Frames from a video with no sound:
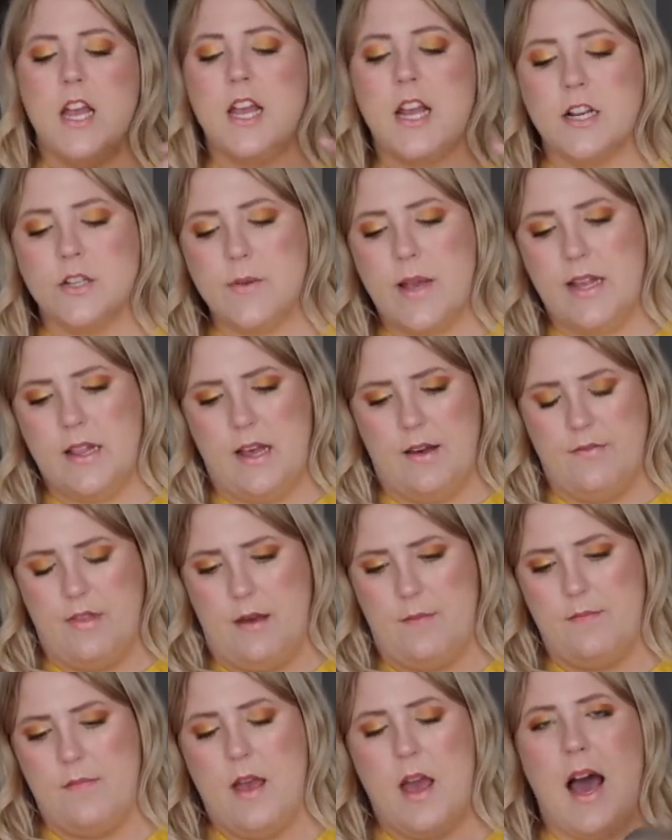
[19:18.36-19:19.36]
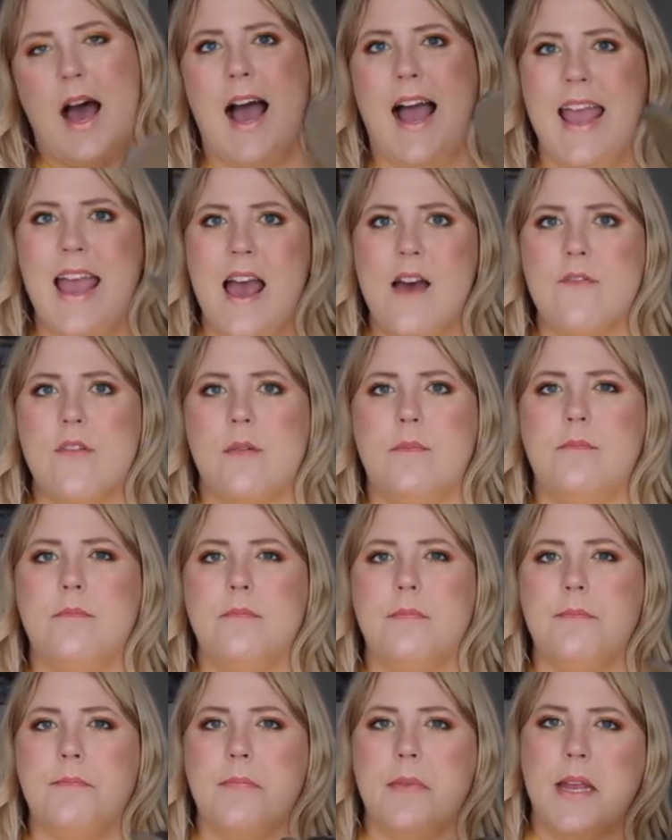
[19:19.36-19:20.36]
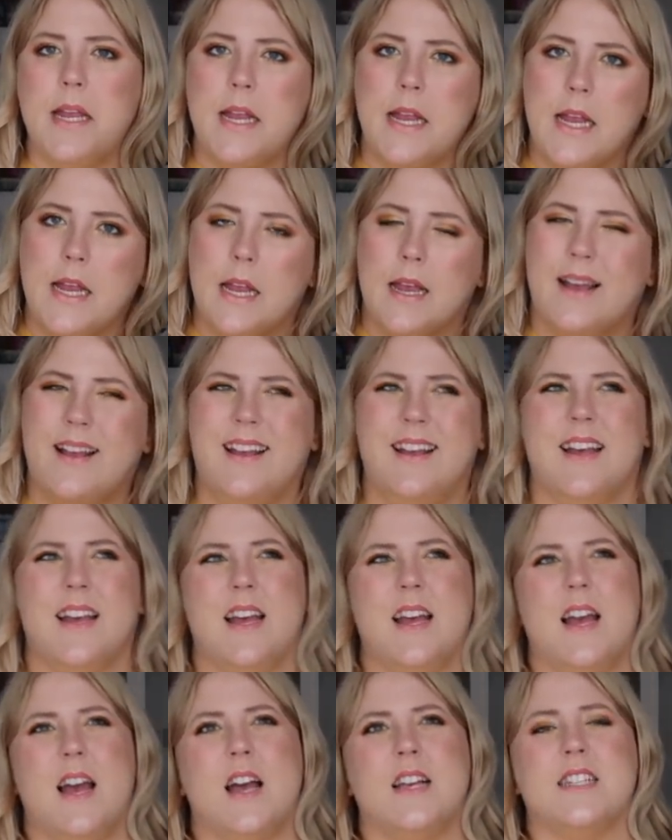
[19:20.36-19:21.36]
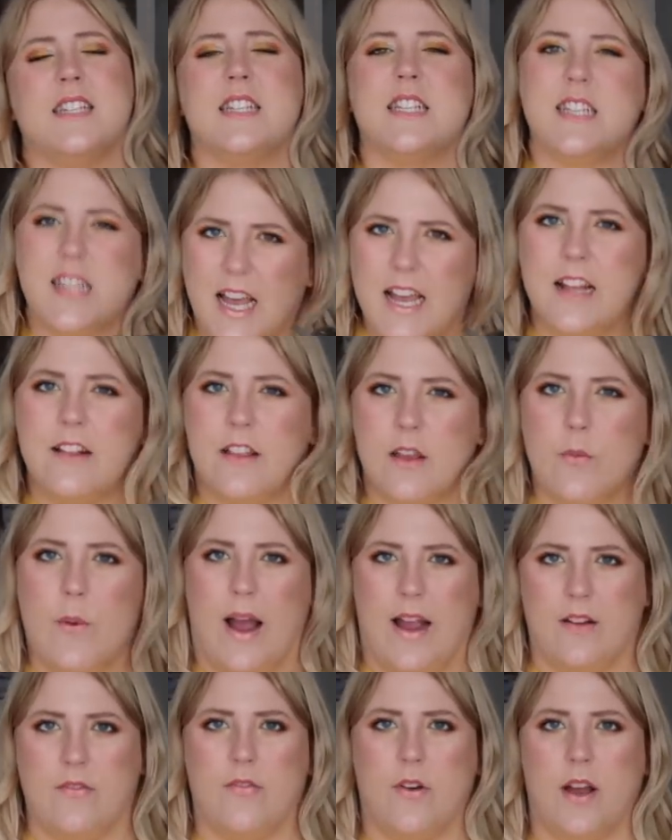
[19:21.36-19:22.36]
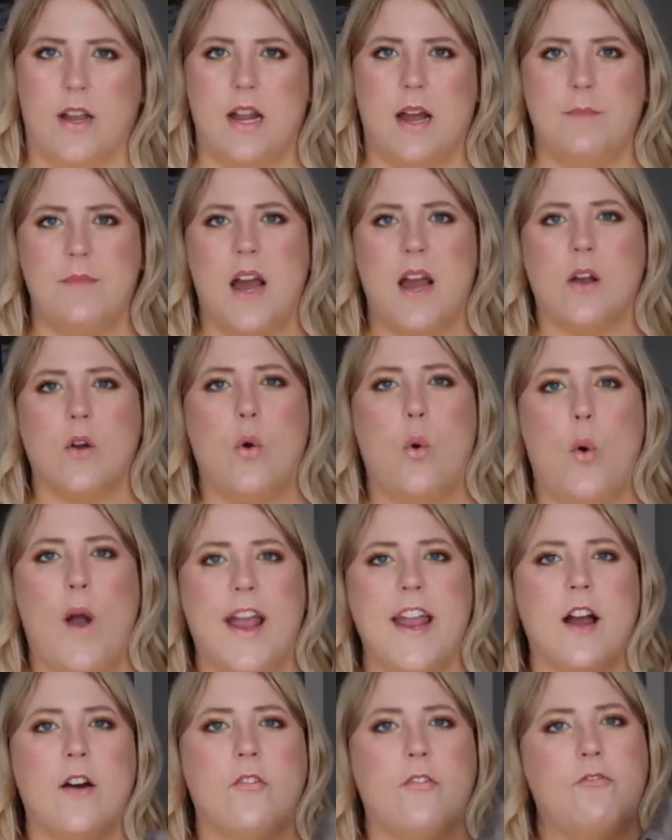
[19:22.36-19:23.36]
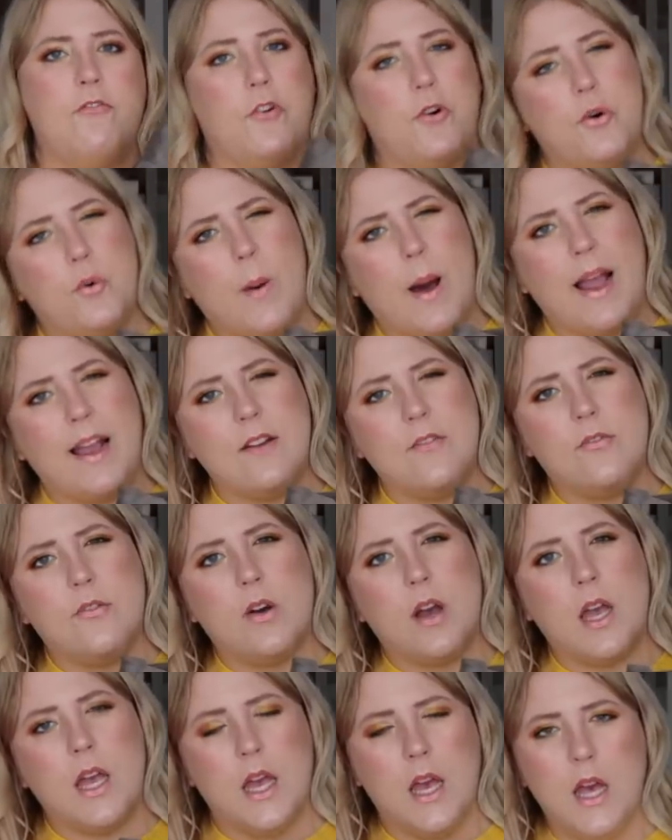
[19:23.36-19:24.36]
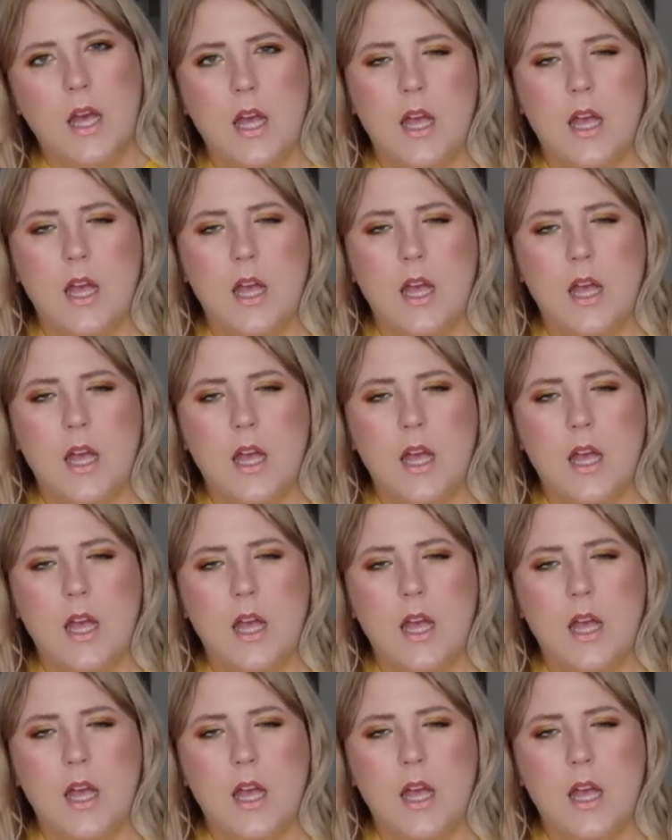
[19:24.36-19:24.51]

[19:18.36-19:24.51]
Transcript: here's why I love them. I have a slightly wide foot. I'm not quite a full wide foot,